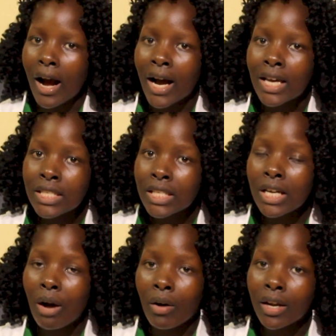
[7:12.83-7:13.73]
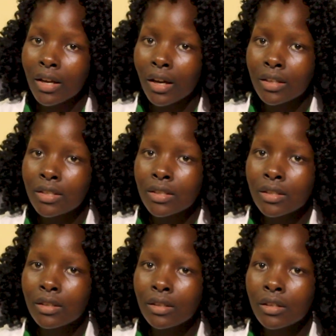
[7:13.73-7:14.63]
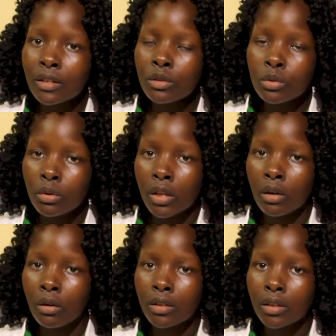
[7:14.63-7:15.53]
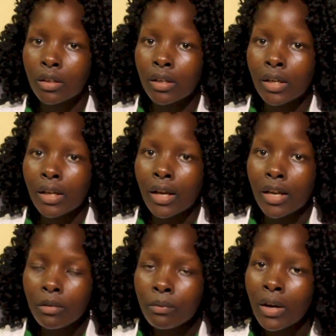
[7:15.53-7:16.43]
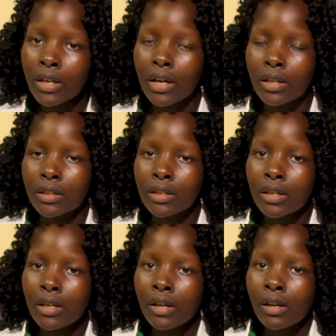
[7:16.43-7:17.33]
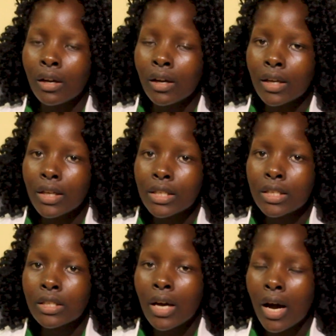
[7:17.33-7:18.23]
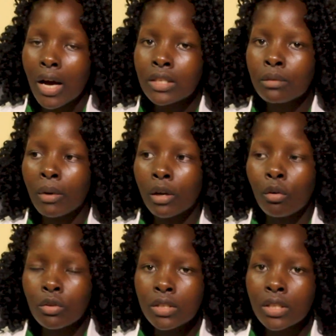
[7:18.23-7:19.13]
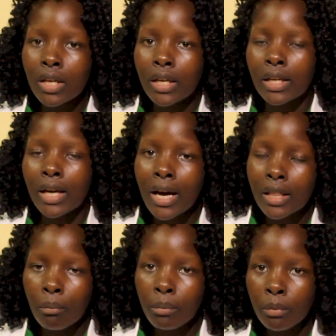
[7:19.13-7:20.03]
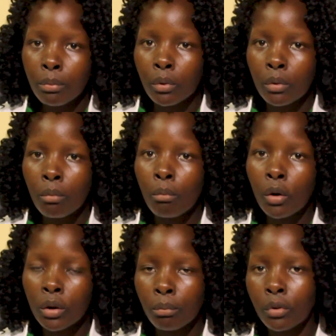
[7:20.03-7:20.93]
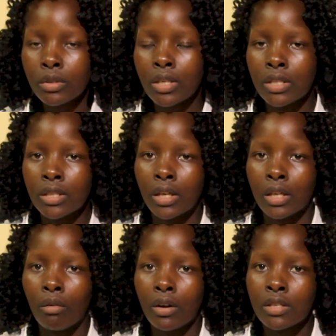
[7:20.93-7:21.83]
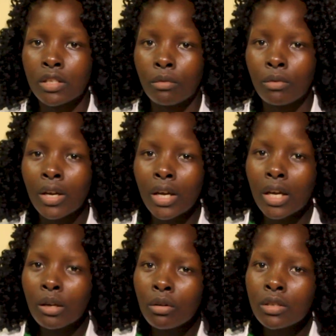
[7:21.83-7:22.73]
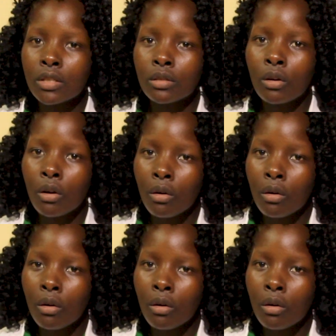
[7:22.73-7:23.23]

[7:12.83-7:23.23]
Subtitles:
casting our cares to the Lord. And finally, it is us by considering other people more important than ourselves. And what is